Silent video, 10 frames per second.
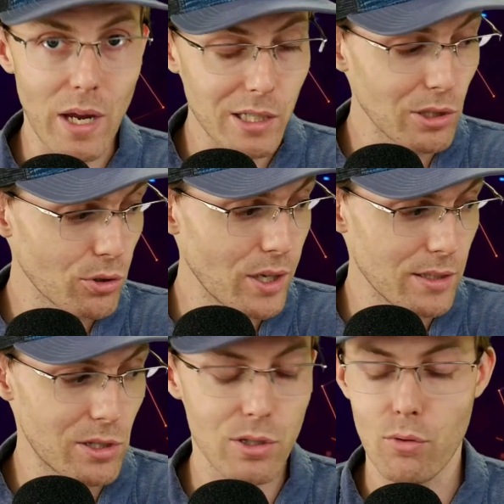regular
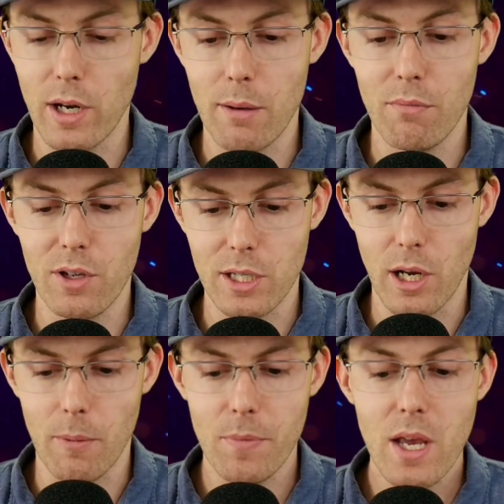Instagram
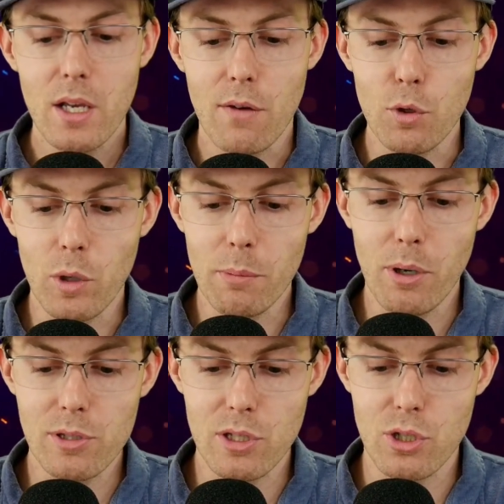video. If you want to post